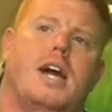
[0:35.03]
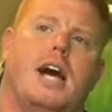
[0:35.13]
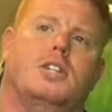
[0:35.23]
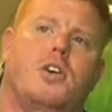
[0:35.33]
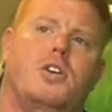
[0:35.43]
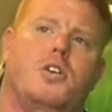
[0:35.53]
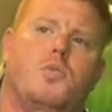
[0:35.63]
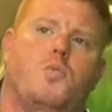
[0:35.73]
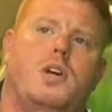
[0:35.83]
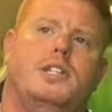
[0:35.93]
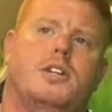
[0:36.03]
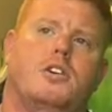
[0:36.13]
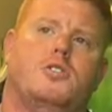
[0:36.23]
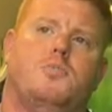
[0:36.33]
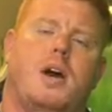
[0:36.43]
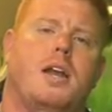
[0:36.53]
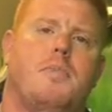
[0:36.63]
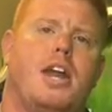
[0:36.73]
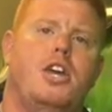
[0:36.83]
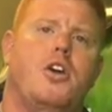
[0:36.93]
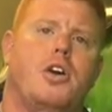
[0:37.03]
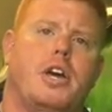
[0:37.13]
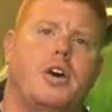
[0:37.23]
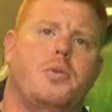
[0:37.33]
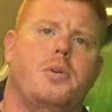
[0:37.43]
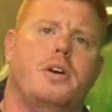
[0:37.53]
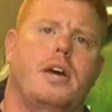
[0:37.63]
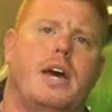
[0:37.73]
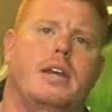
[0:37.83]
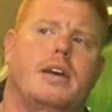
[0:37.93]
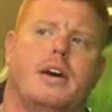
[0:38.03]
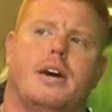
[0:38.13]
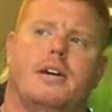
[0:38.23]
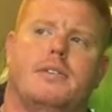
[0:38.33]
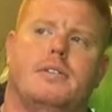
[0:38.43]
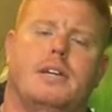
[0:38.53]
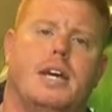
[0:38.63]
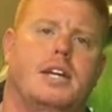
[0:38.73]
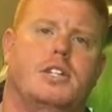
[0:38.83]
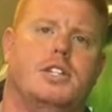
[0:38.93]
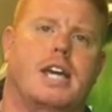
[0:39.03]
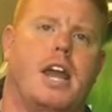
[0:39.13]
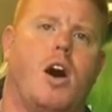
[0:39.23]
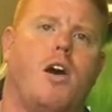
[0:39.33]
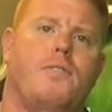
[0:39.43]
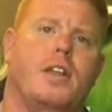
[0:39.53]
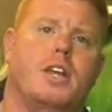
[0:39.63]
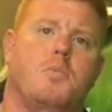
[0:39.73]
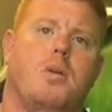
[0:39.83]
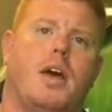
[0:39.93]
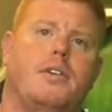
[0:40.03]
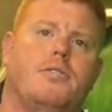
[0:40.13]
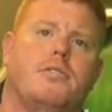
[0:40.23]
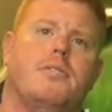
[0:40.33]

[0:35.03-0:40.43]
I started doing the research probably about a year ago, and uh, it just kind of all fell into place.